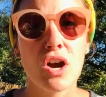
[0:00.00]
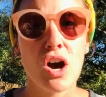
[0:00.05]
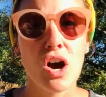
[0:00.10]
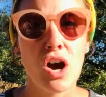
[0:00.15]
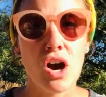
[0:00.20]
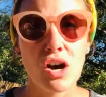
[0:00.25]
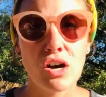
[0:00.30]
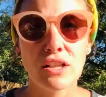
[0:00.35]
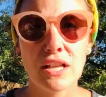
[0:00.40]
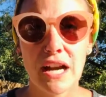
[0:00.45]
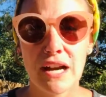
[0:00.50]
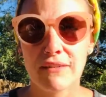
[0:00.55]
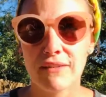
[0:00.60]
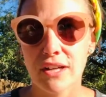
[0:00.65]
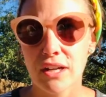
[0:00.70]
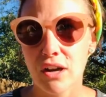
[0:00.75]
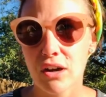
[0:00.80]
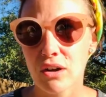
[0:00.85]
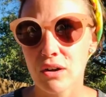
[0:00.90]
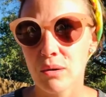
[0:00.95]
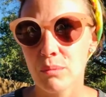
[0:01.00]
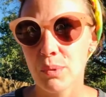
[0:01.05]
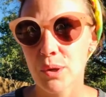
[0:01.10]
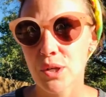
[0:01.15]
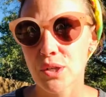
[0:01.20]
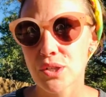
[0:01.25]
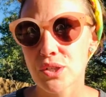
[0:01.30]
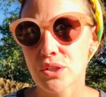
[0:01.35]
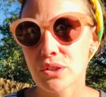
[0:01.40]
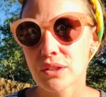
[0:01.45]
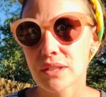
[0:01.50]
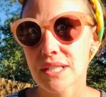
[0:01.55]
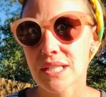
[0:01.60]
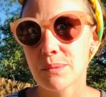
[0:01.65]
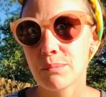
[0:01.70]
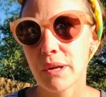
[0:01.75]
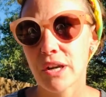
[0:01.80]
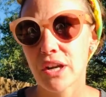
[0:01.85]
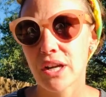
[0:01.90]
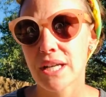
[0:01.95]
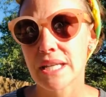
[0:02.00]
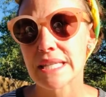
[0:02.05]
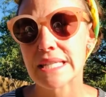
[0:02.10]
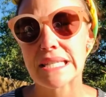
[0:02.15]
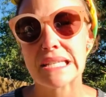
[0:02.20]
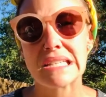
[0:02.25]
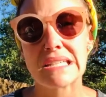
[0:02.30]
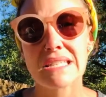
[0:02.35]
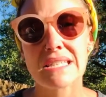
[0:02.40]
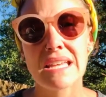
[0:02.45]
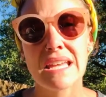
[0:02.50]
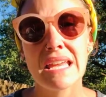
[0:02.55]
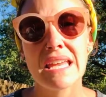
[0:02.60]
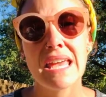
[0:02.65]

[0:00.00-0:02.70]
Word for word: all having our own personal experiences.